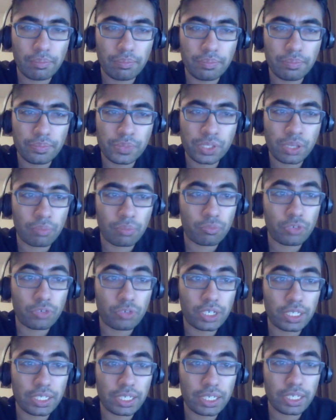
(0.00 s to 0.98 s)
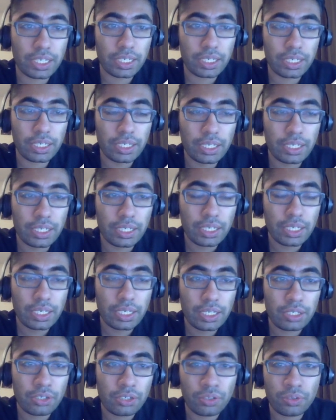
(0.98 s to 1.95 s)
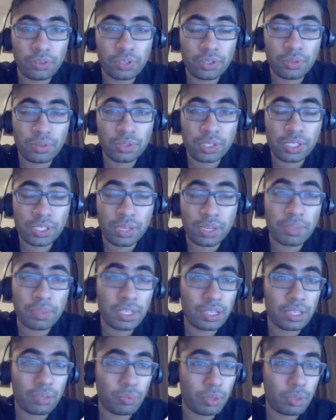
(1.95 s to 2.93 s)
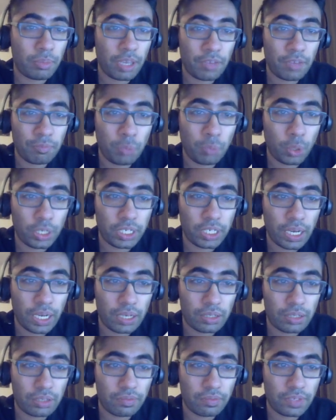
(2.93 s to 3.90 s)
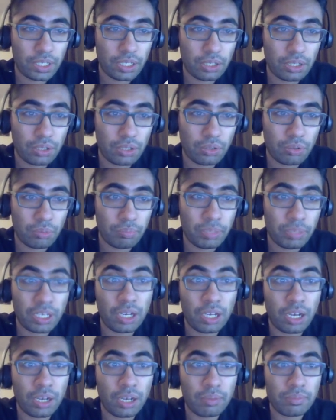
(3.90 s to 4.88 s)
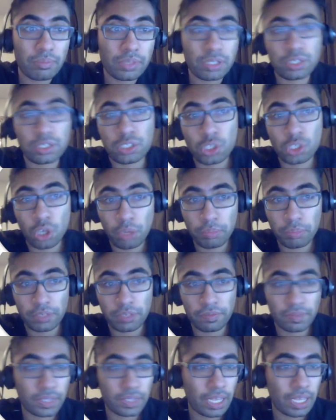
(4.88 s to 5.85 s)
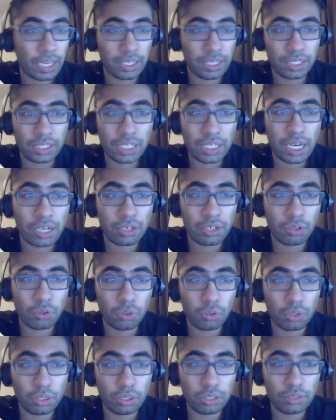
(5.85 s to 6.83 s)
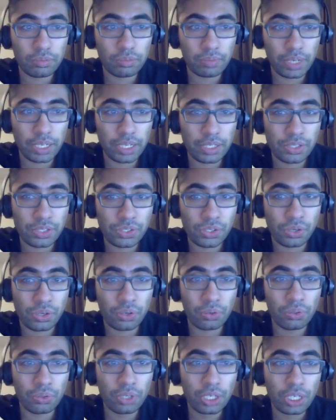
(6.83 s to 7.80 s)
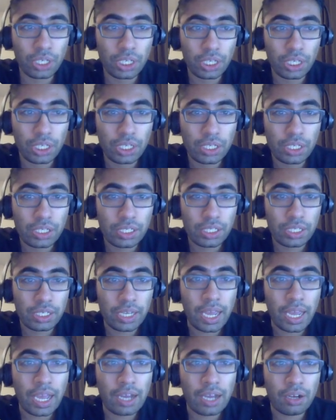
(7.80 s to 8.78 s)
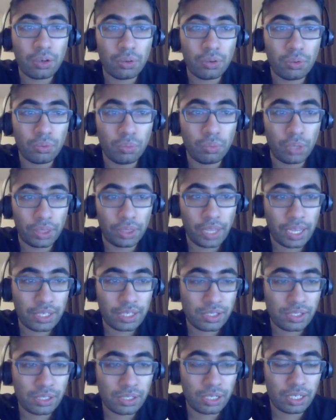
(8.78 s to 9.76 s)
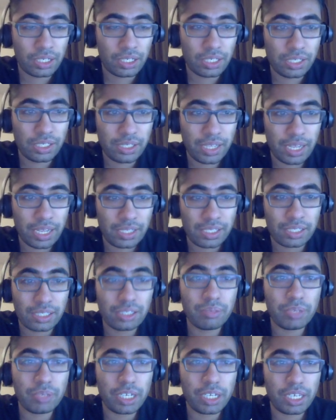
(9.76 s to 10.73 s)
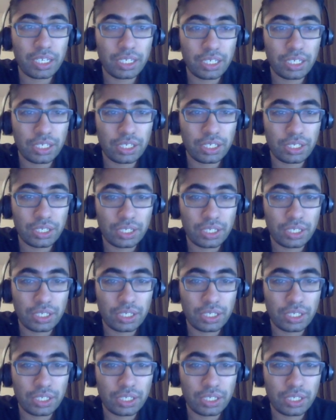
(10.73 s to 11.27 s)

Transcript: some really, something that we may have pointed out in the video becomes the topic for that entire call, right? So now what that's done is that's eliminated